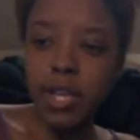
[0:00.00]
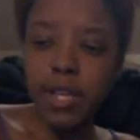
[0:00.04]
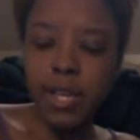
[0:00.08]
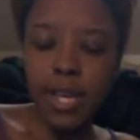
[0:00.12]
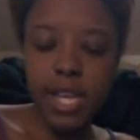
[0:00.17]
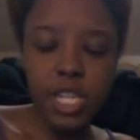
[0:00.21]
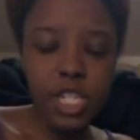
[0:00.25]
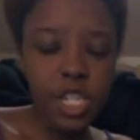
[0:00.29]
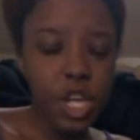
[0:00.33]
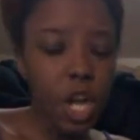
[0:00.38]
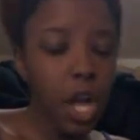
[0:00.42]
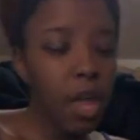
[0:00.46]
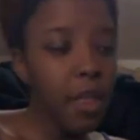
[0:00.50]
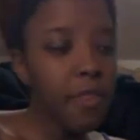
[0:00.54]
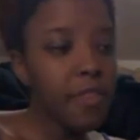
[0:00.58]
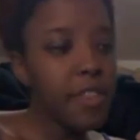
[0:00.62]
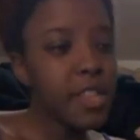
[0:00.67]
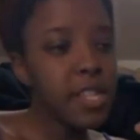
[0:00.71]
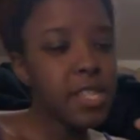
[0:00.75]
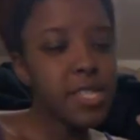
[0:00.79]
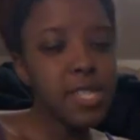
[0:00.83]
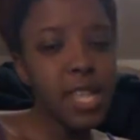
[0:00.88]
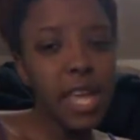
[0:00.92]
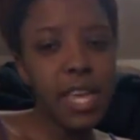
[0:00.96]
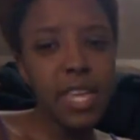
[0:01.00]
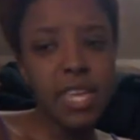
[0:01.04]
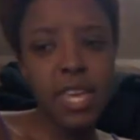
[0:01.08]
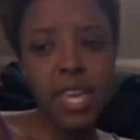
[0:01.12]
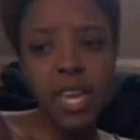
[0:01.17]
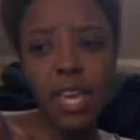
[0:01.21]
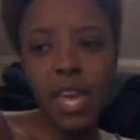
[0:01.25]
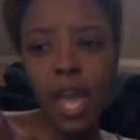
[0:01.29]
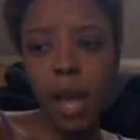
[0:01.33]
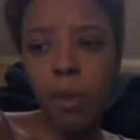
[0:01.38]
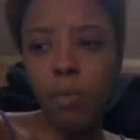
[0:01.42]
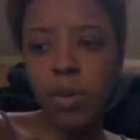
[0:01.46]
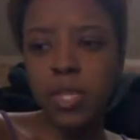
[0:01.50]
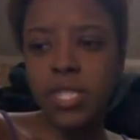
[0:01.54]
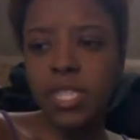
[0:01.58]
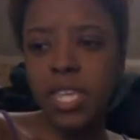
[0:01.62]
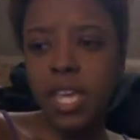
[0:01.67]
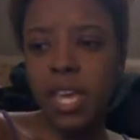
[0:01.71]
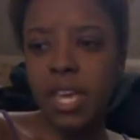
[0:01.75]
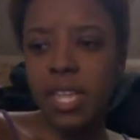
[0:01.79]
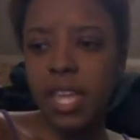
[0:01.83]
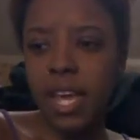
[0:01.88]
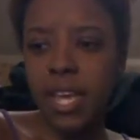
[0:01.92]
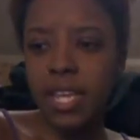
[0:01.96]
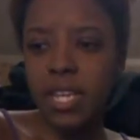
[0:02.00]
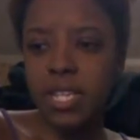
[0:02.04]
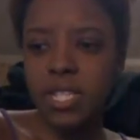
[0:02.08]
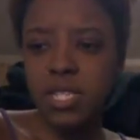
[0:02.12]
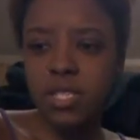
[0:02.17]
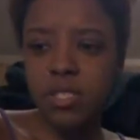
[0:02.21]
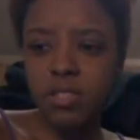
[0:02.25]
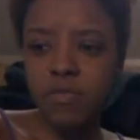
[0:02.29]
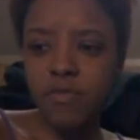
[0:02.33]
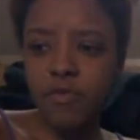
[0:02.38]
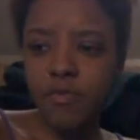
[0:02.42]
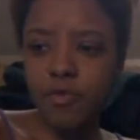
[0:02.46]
And Jonathan is like, yeah, I went to Anais's